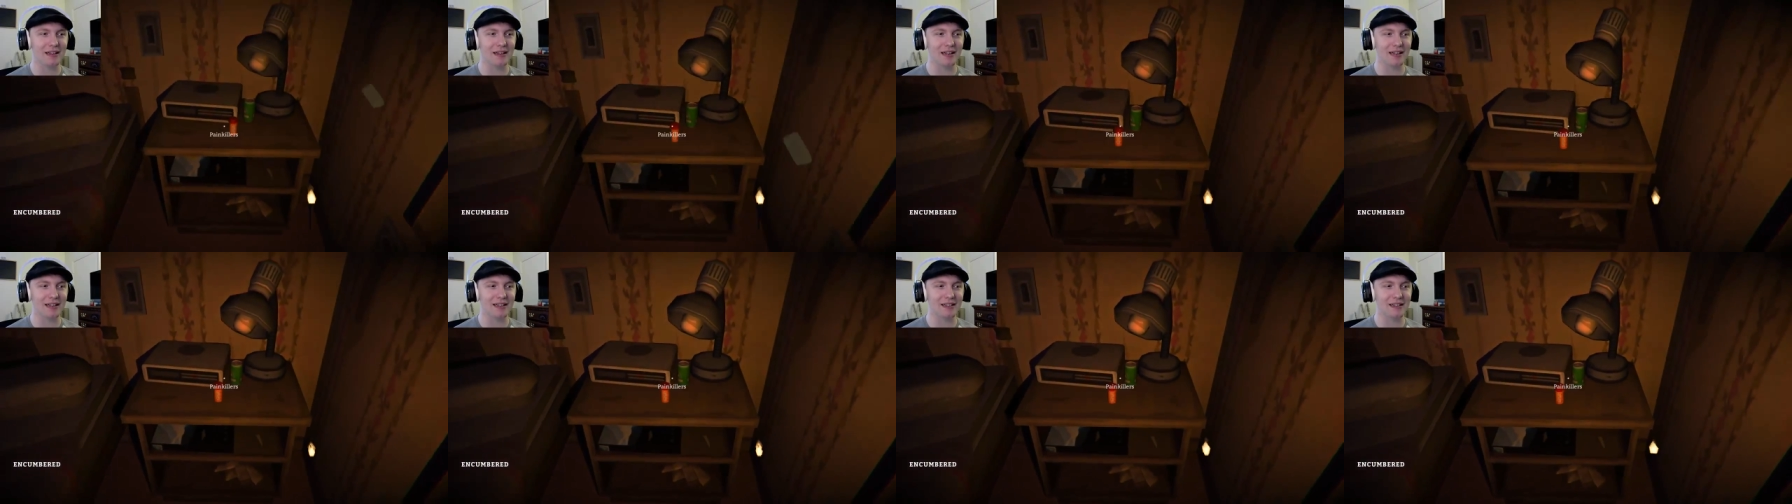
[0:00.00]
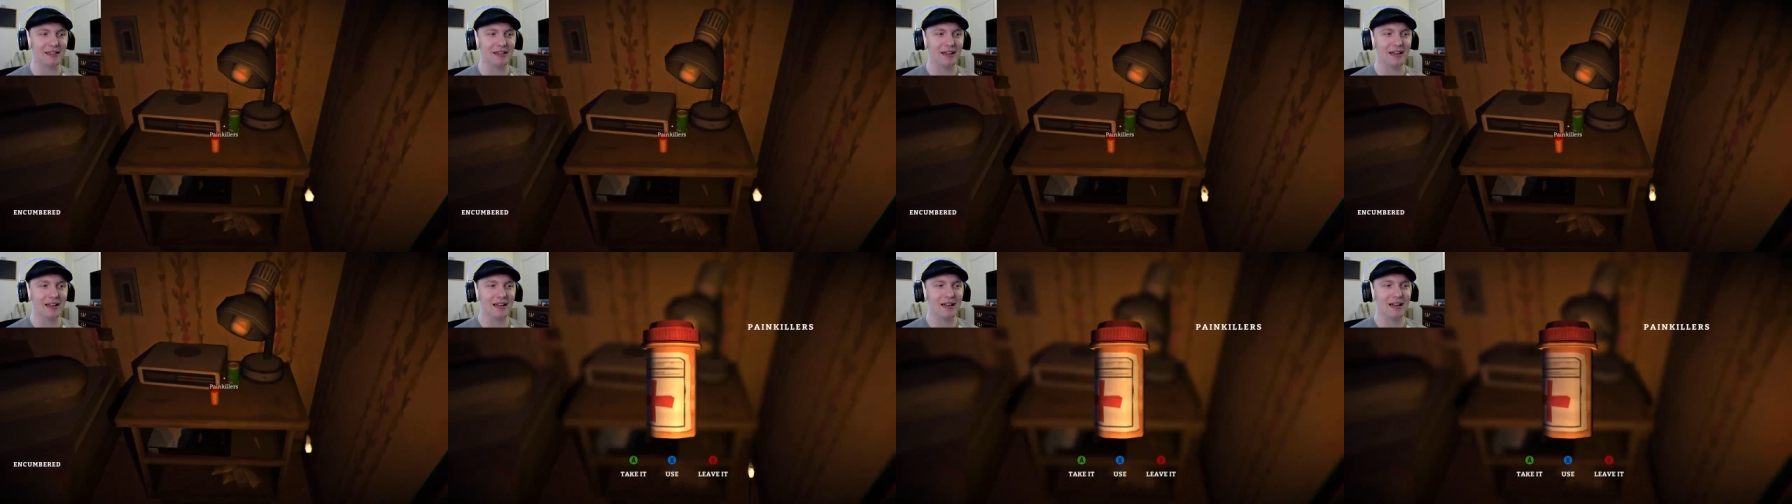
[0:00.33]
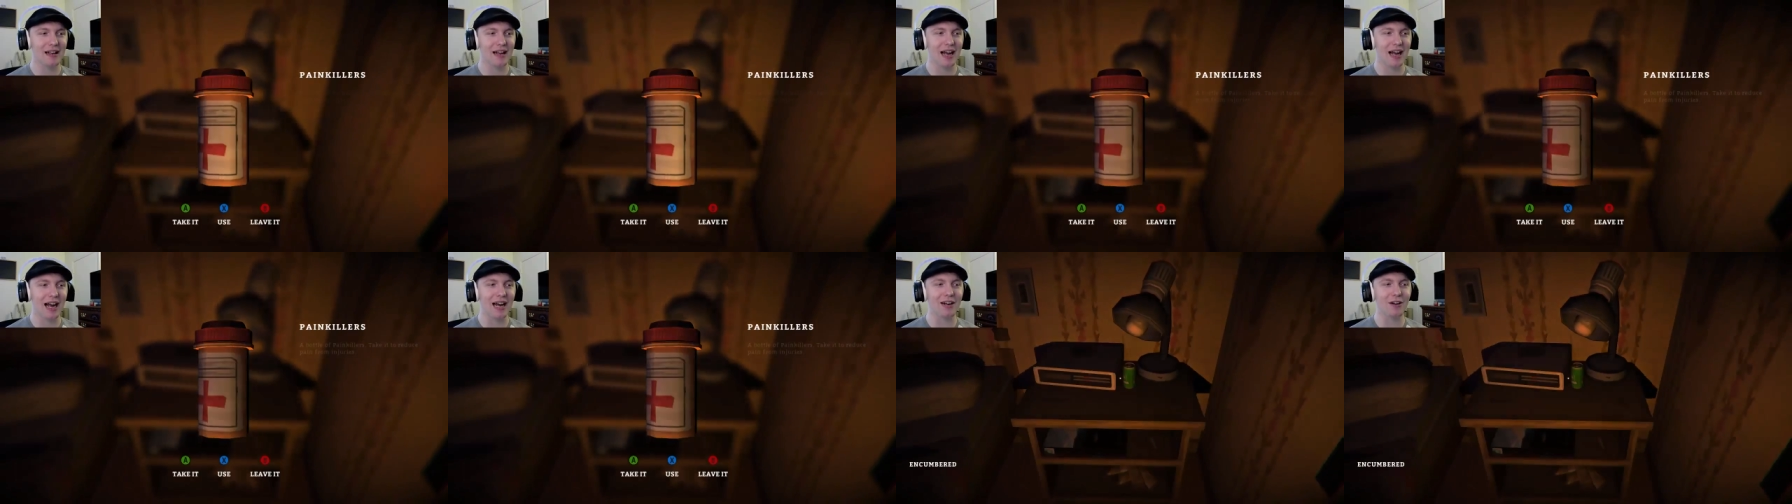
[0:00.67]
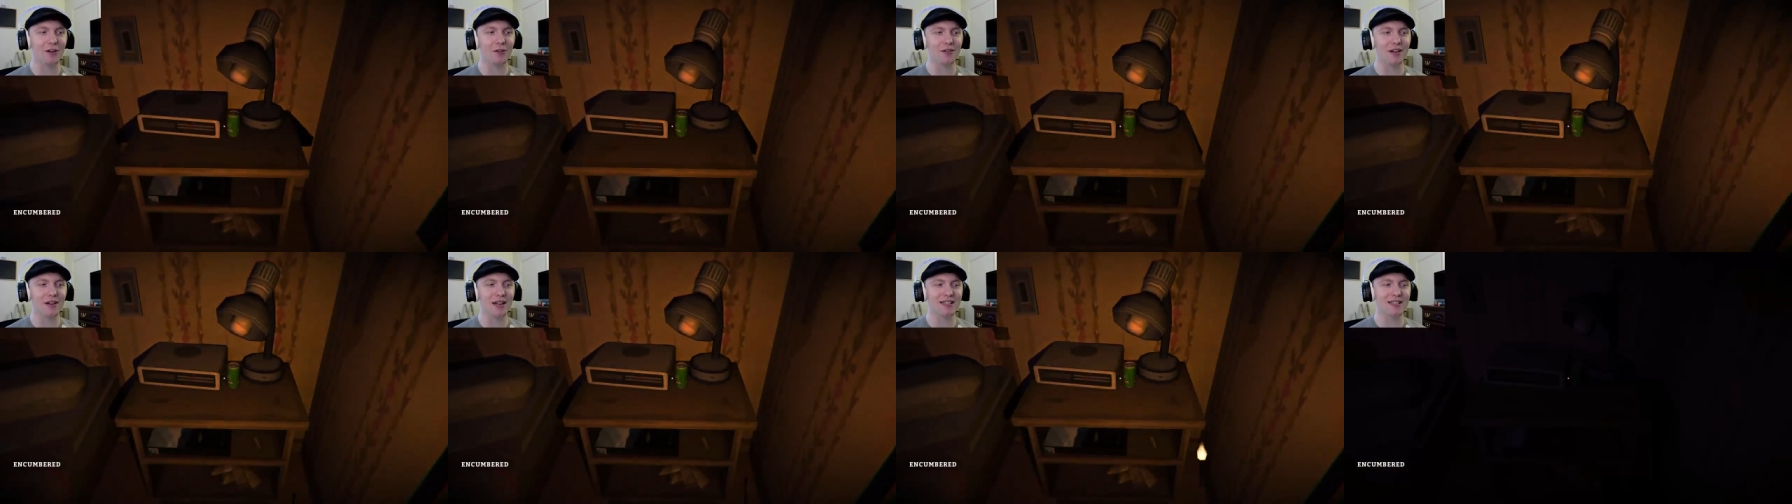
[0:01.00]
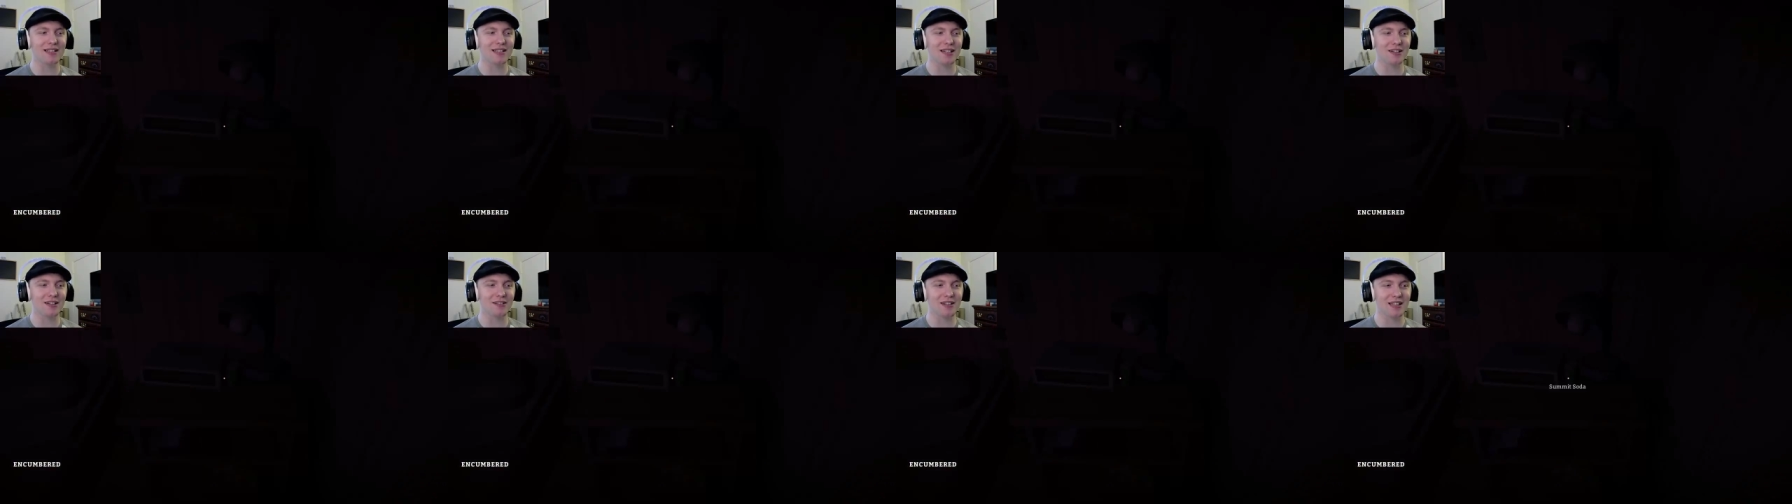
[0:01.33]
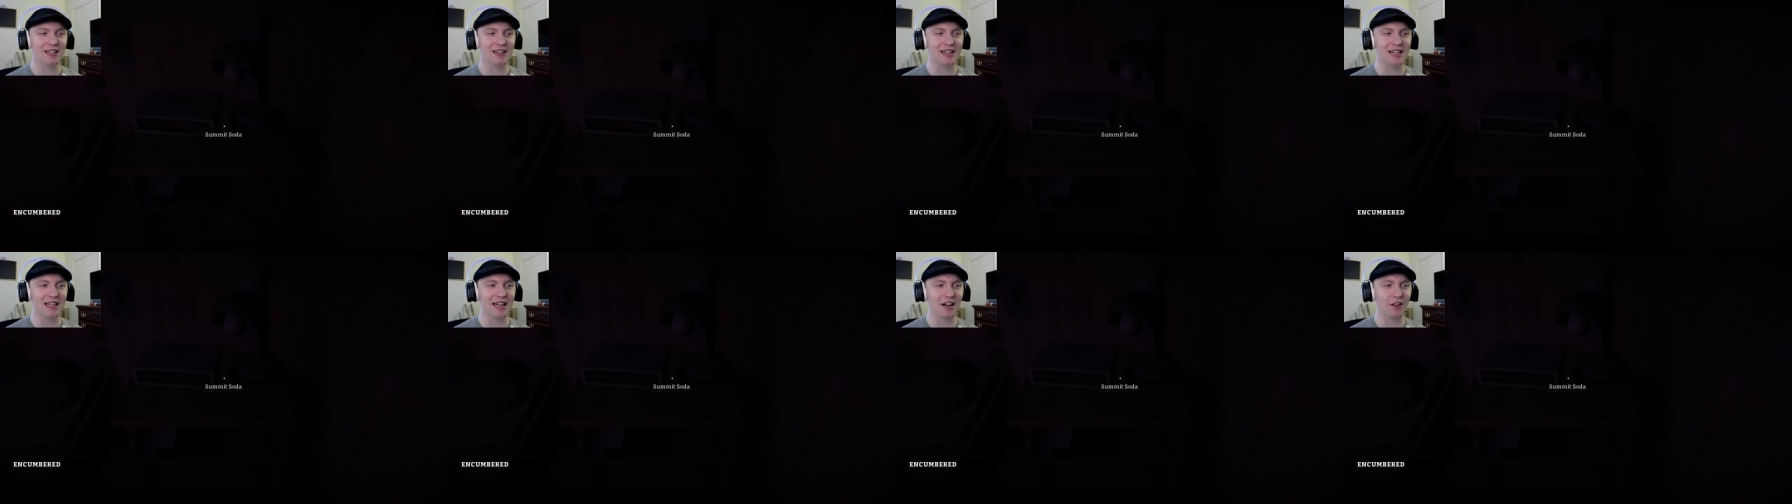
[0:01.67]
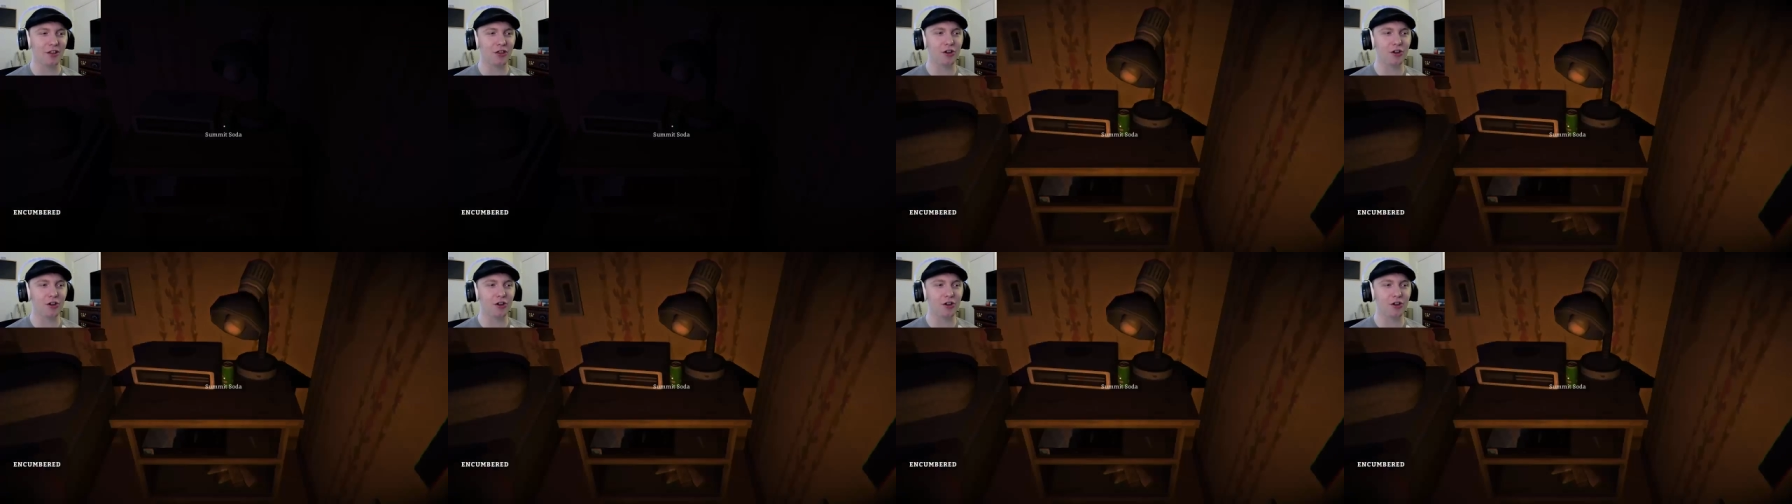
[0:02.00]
Like, I don't necessarily think